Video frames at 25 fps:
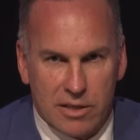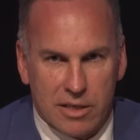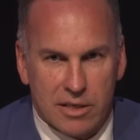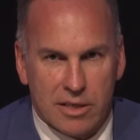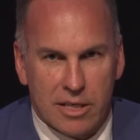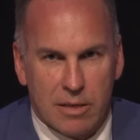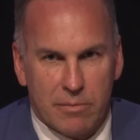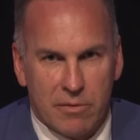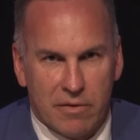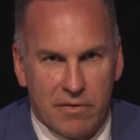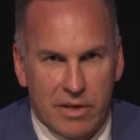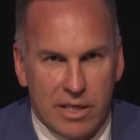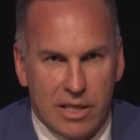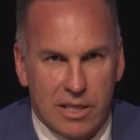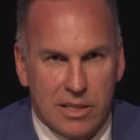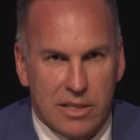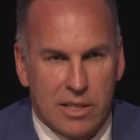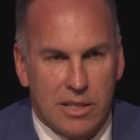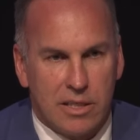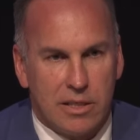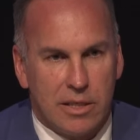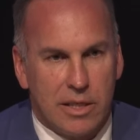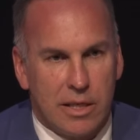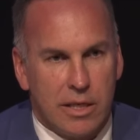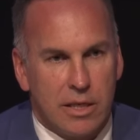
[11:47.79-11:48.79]
So some of the
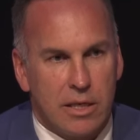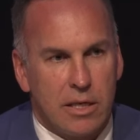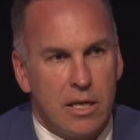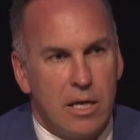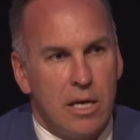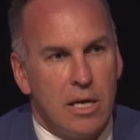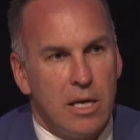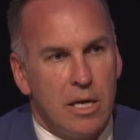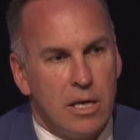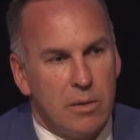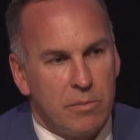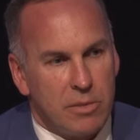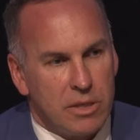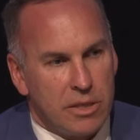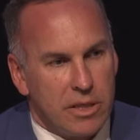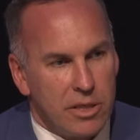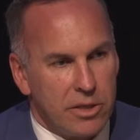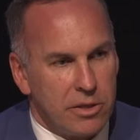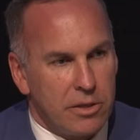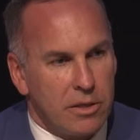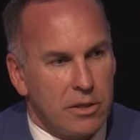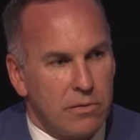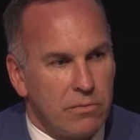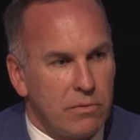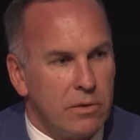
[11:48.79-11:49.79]
existing
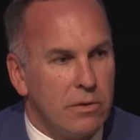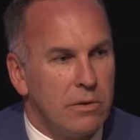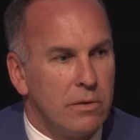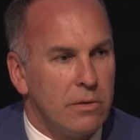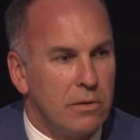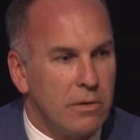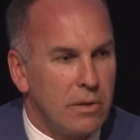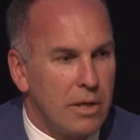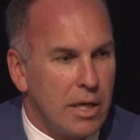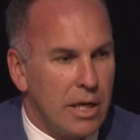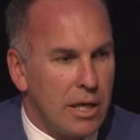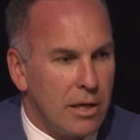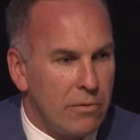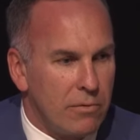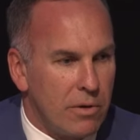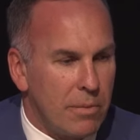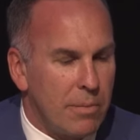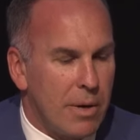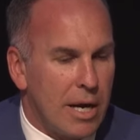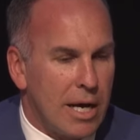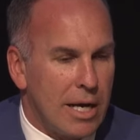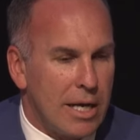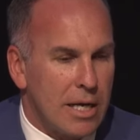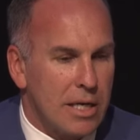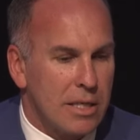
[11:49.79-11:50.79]
positions will
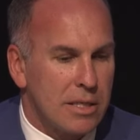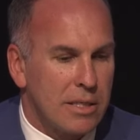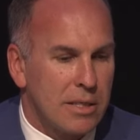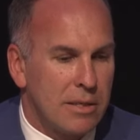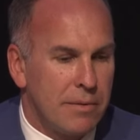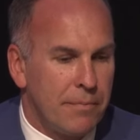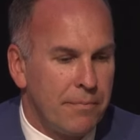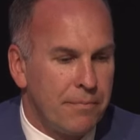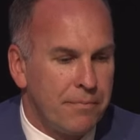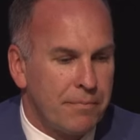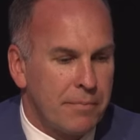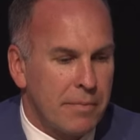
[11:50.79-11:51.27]
repay us.